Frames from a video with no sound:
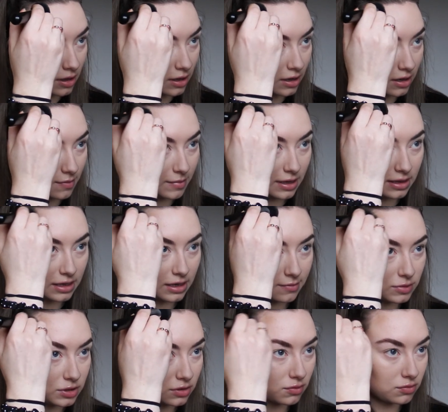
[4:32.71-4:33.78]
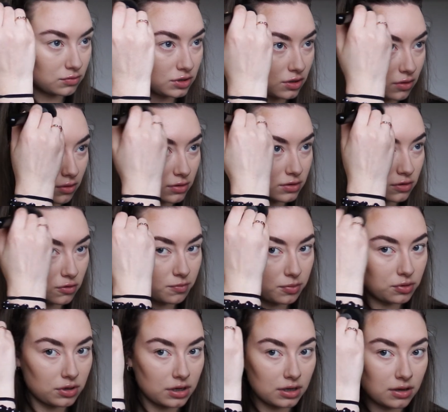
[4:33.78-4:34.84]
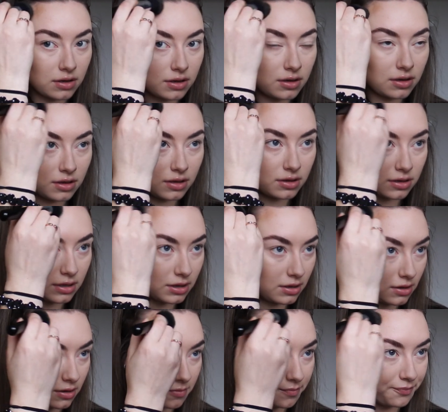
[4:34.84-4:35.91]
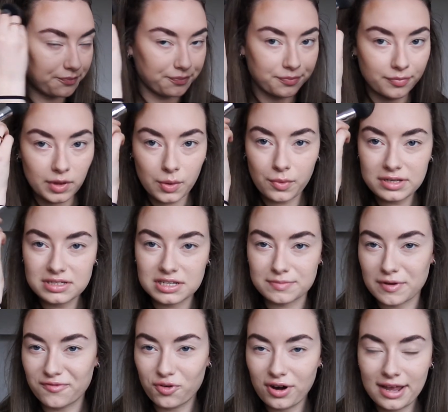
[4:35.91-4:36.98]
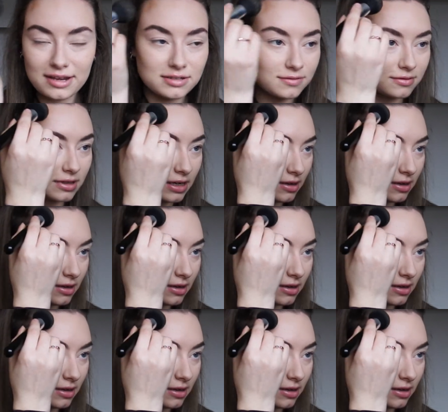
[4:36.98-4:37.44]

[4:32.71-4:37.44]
And then I'm just going to also put it in the, what's this, my forehead?